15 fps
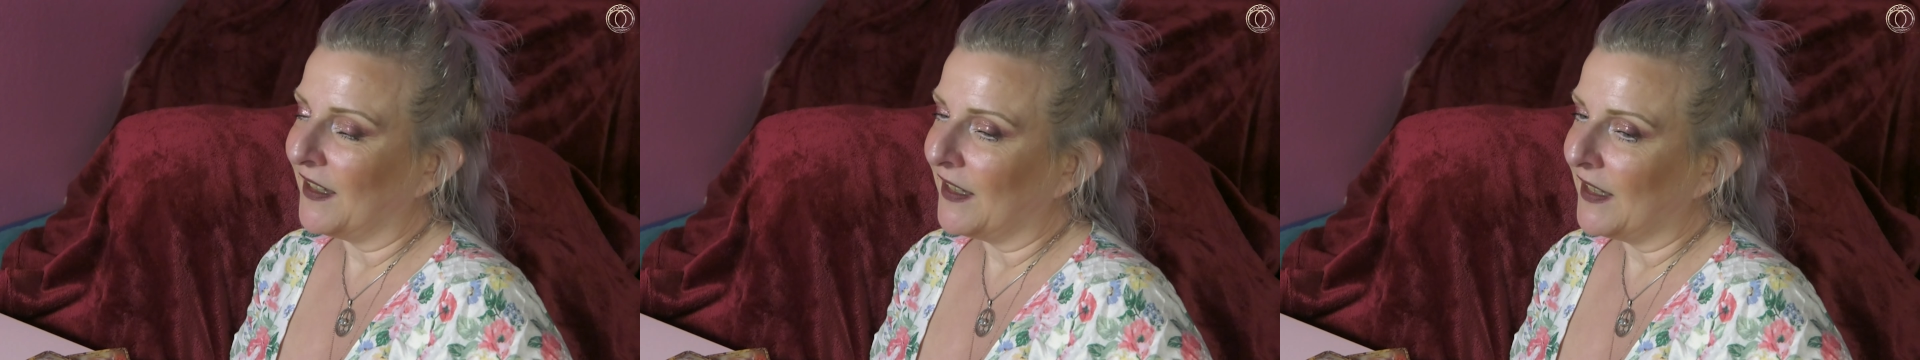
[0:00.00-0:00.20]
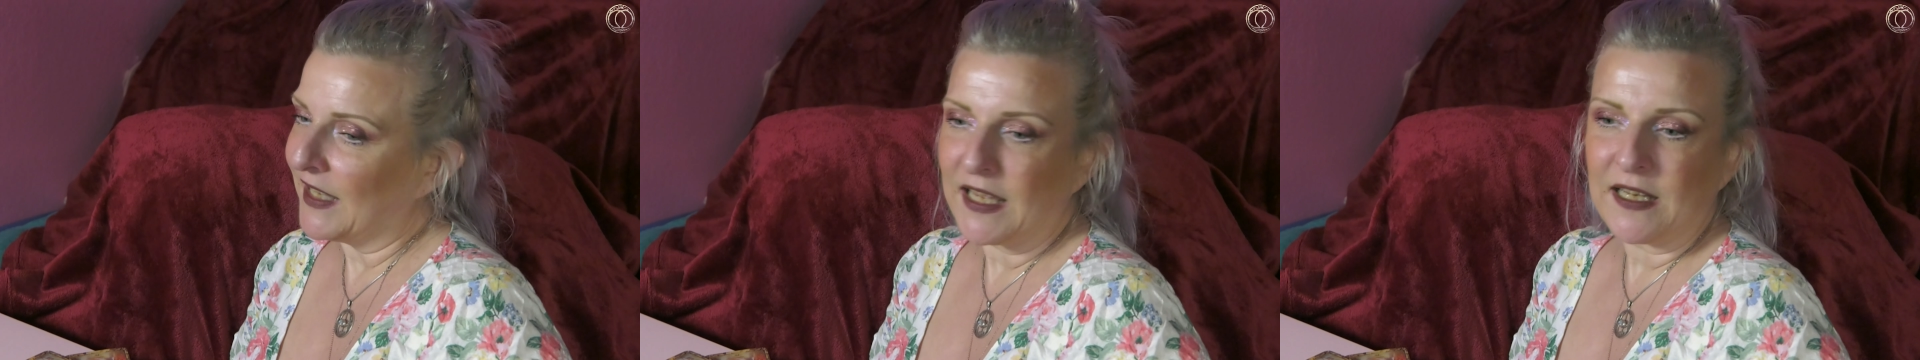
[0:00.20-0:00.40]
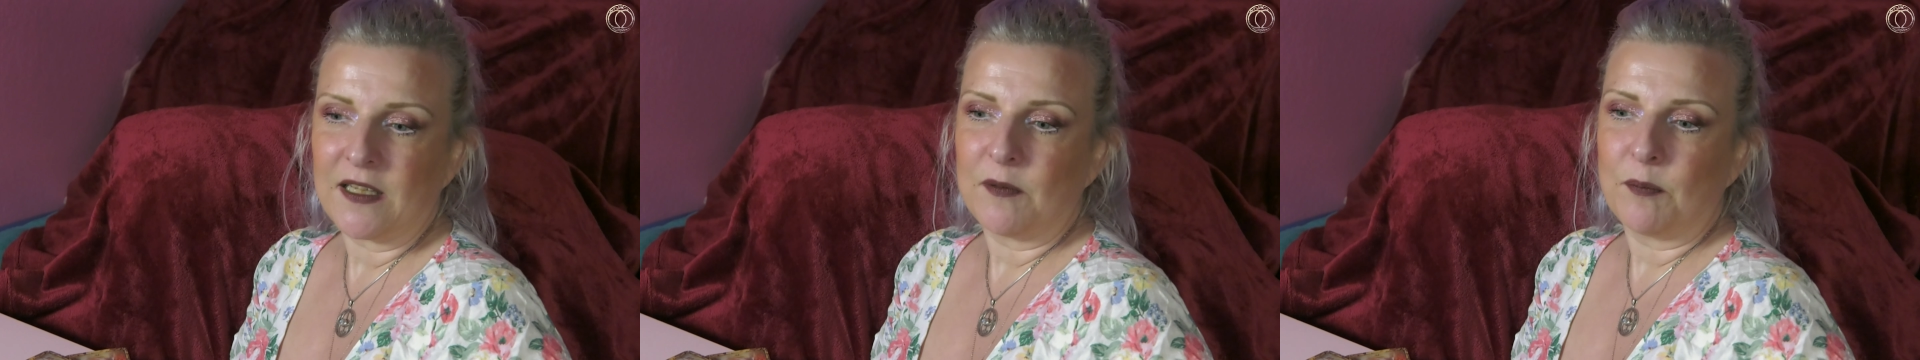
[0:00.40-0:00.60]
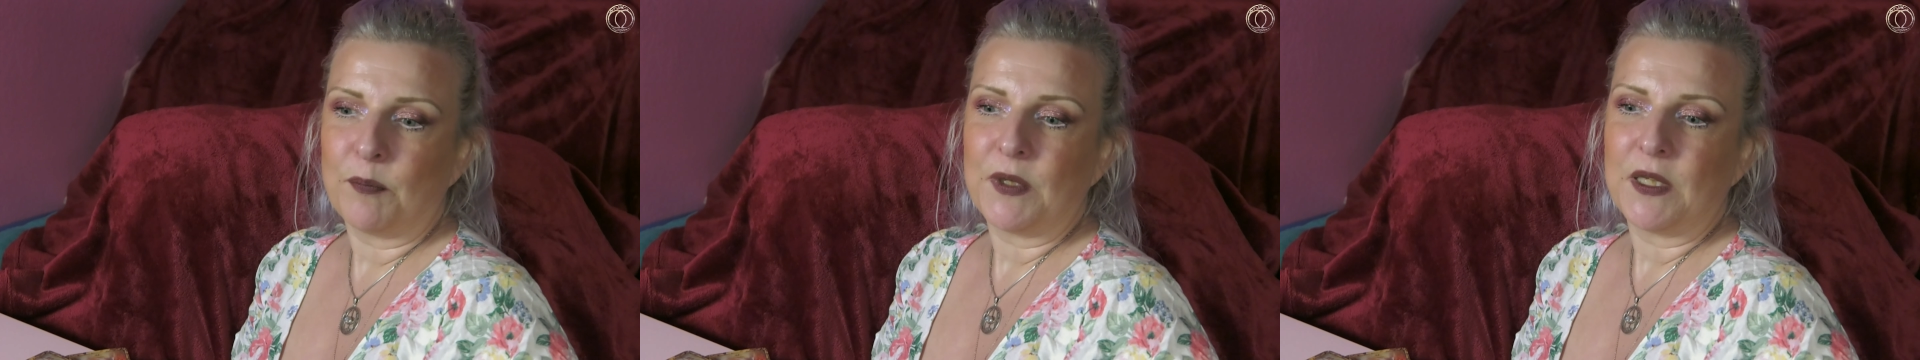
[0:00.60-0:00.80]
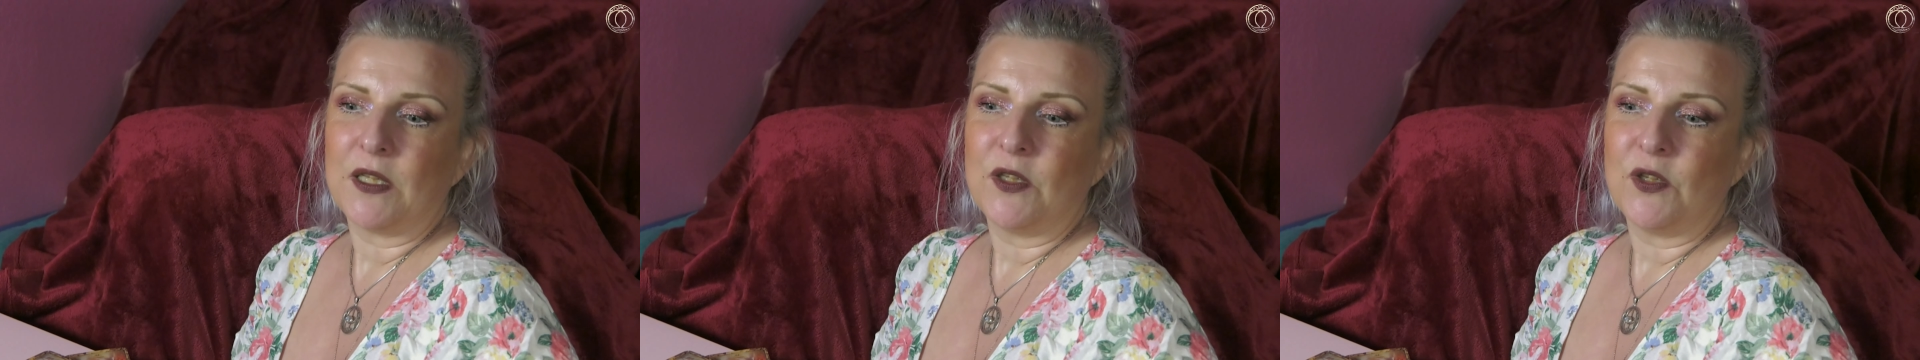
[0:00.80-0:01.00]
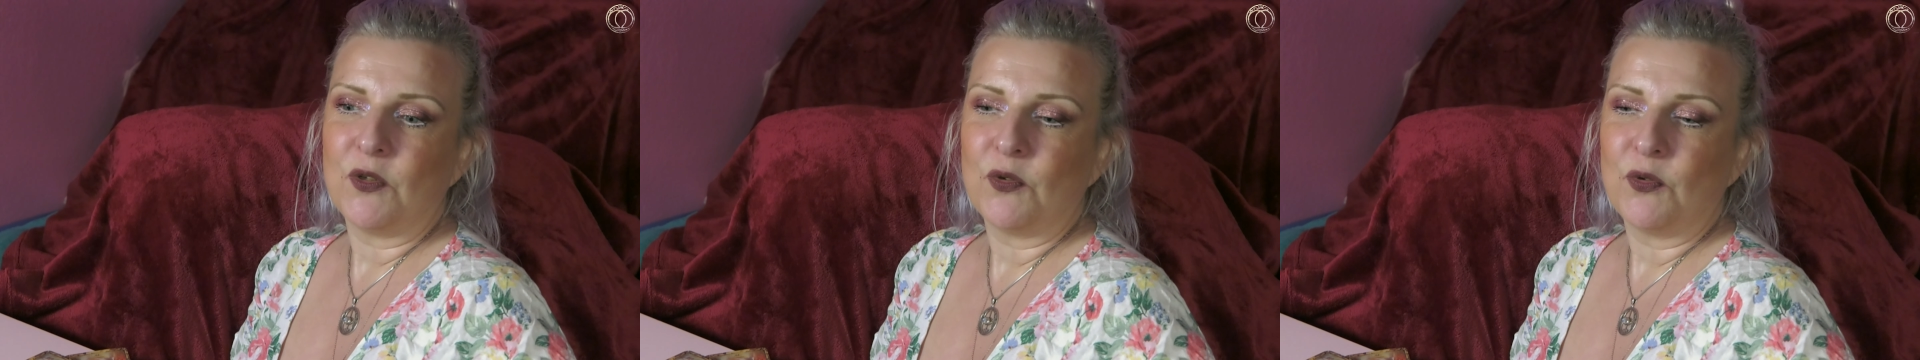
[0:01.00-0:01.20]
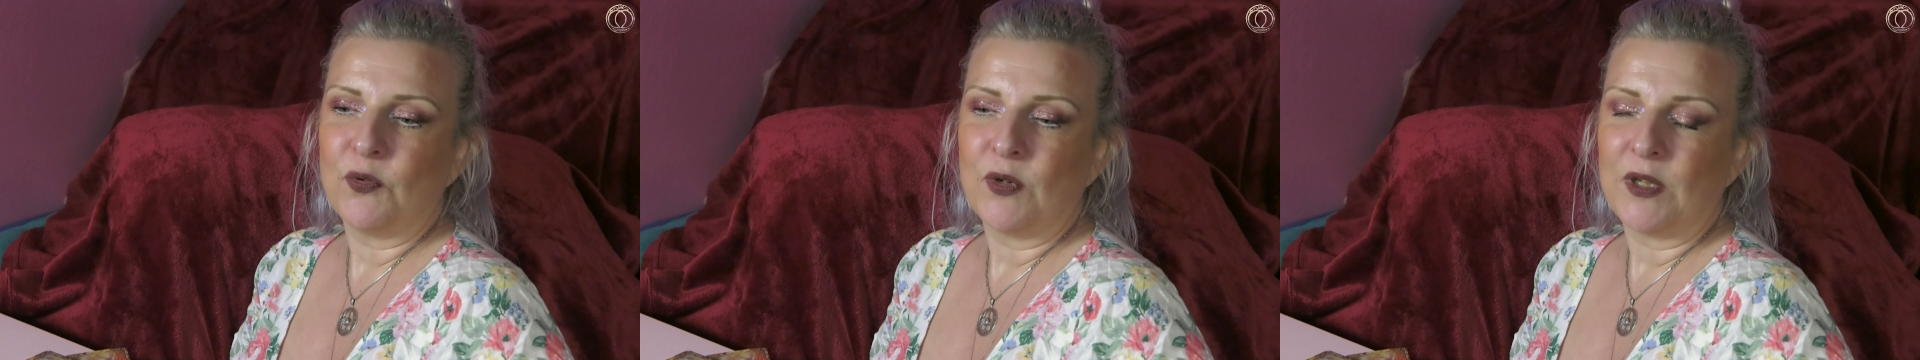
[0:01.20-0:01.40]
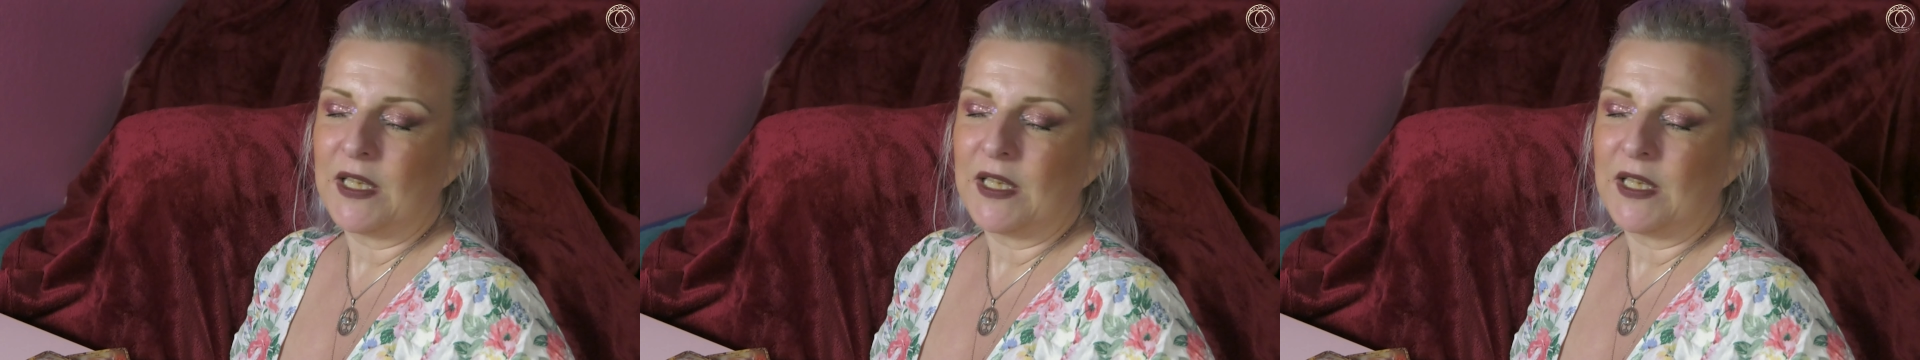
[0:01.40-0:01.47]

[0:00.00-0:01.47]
let it be new,